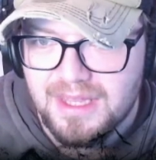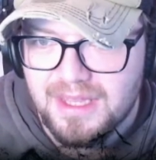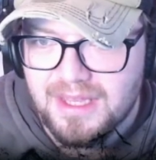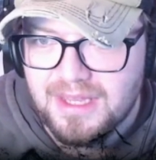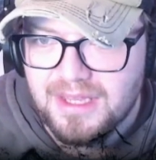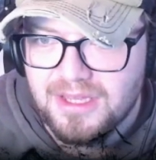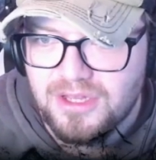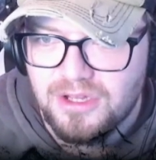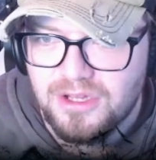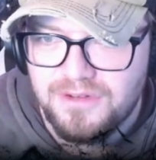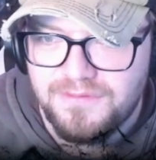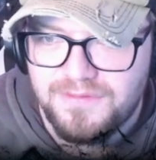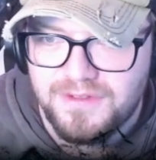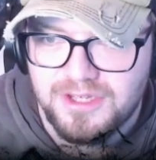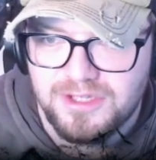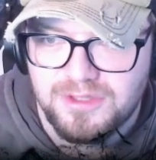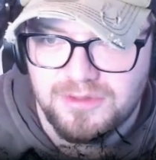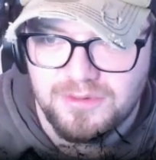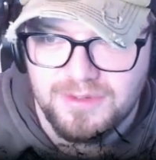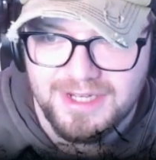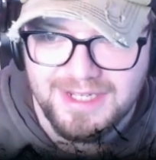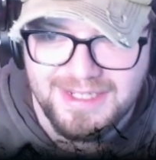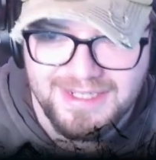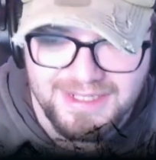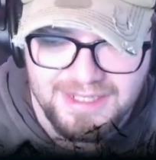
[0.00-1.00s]
Universal
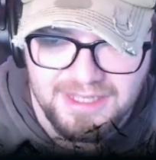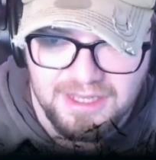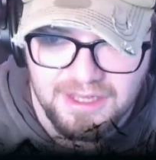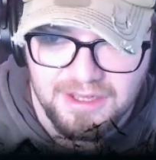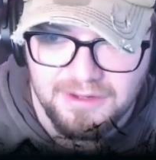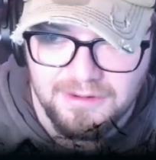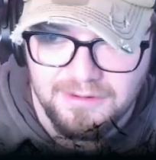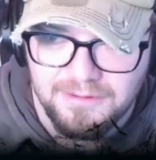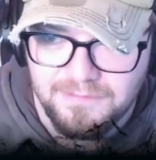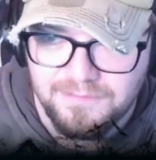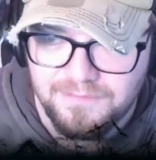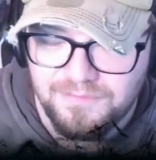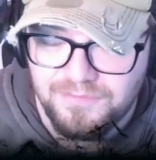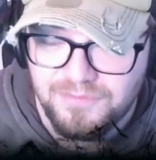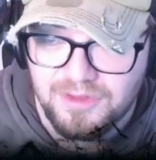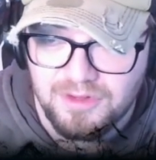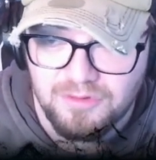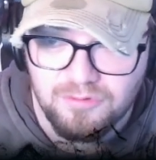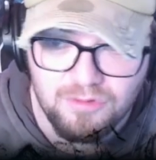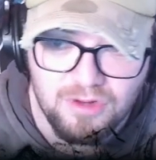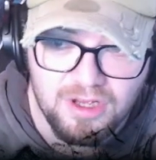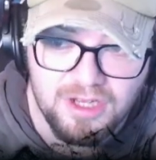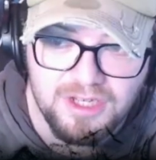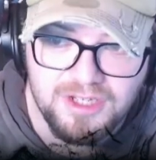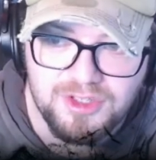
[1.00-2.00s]
let it go.
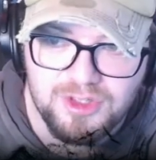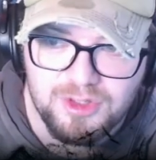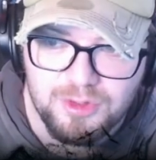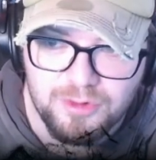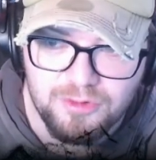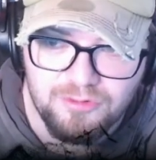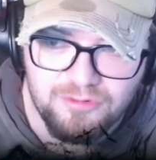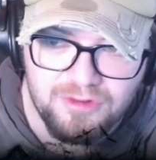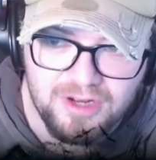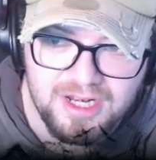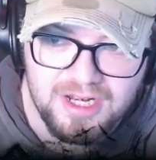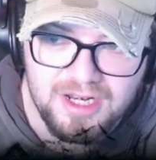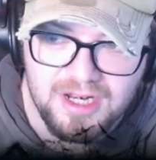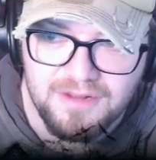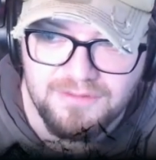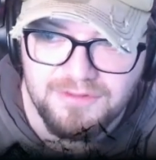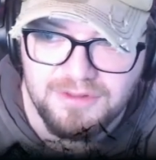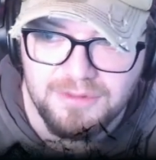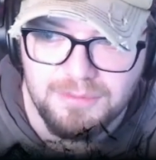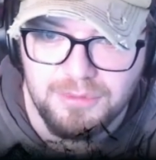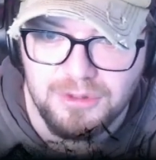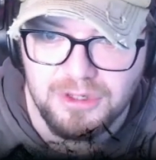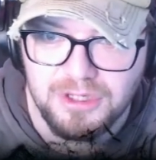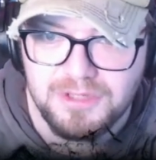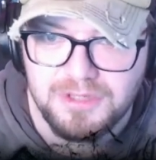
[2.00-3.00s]
Rice, who had read and loved the
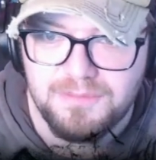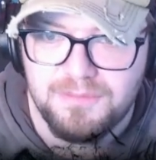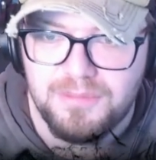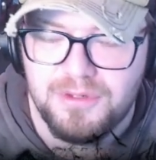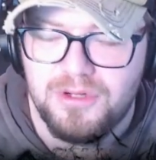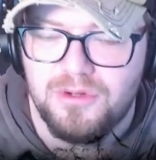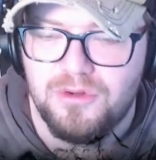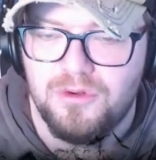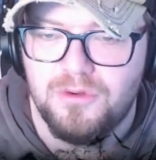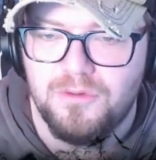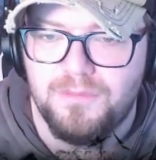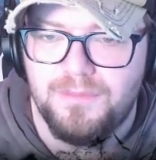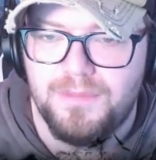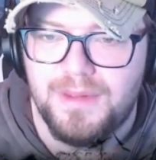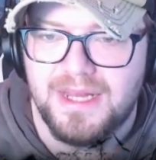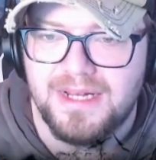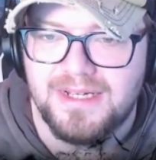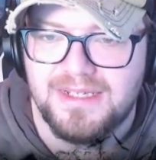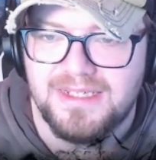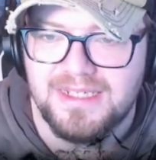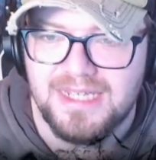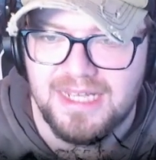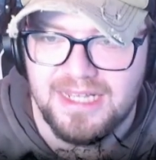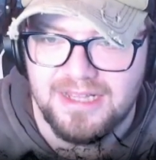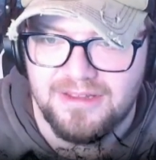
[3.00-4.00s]
book, put it all back
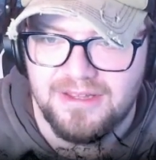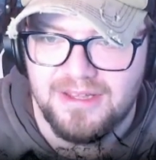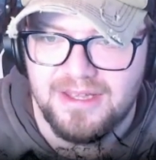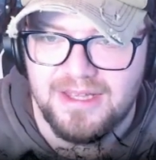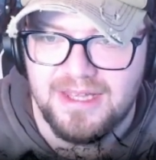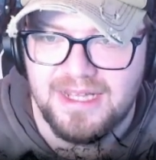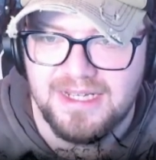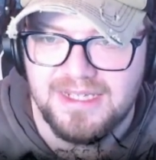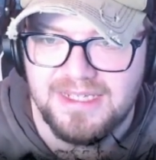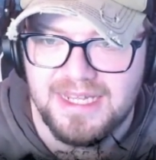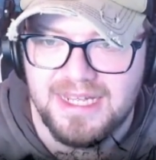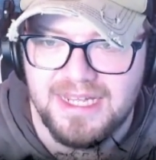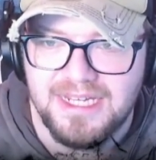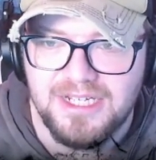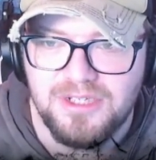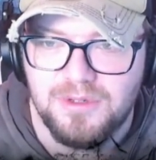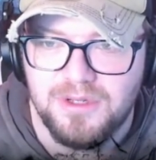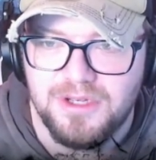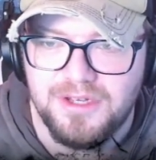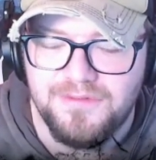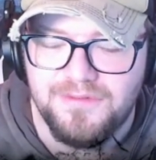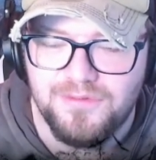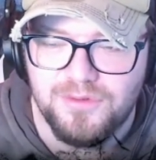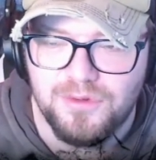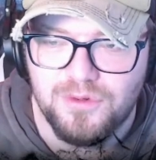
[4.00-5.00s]
together at
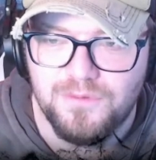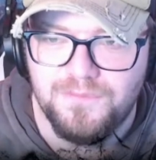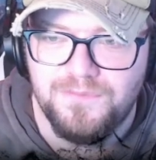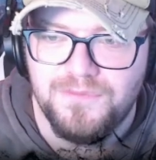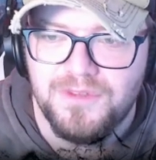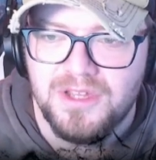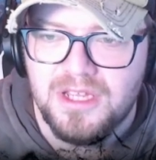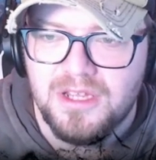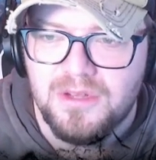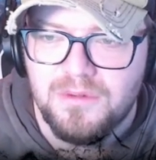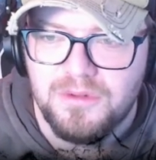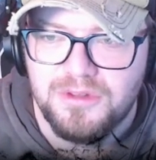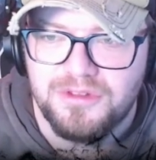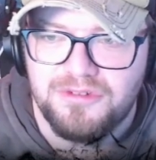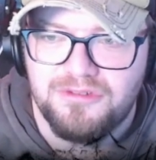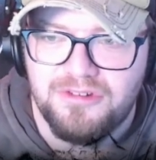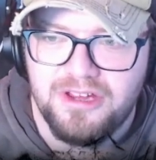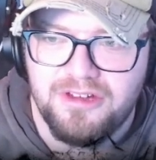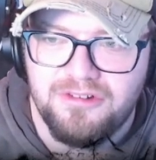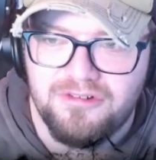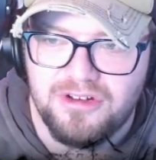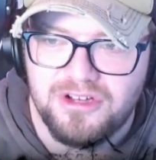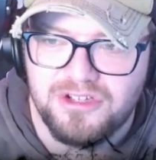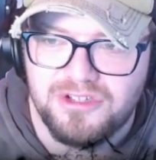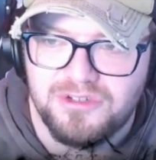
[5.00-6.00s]
A24, with
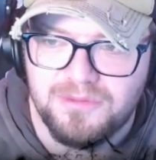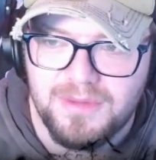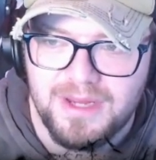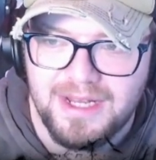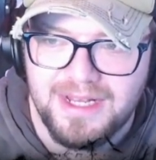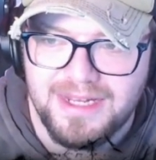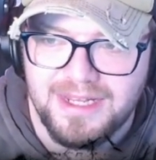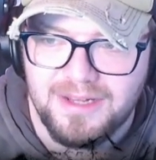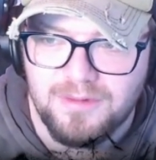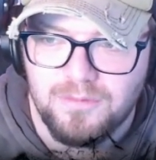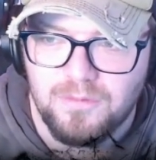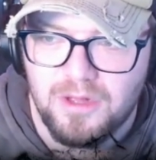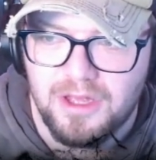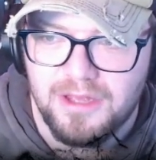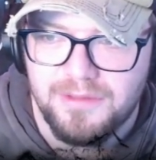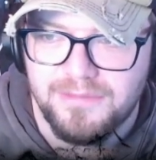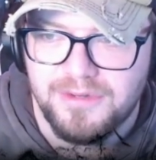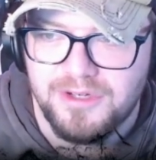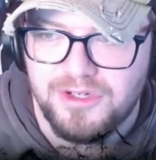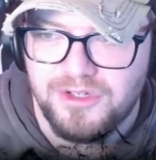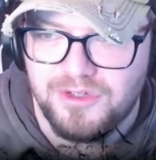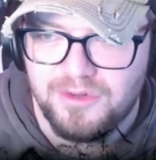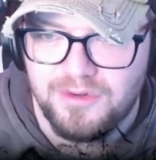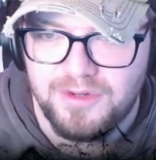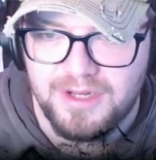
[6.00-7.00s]
Greengrass remaining and
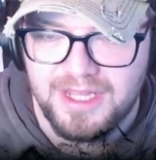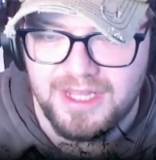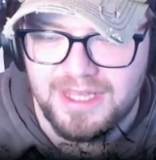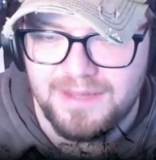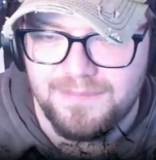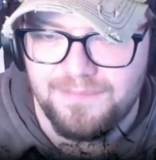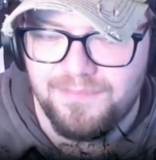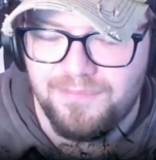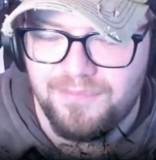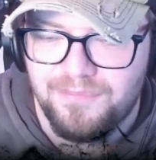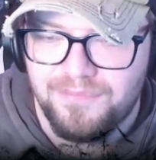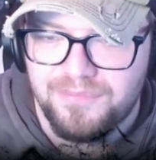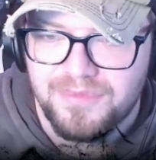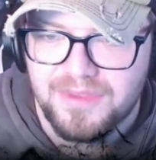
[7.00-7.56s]
Wyman joining him.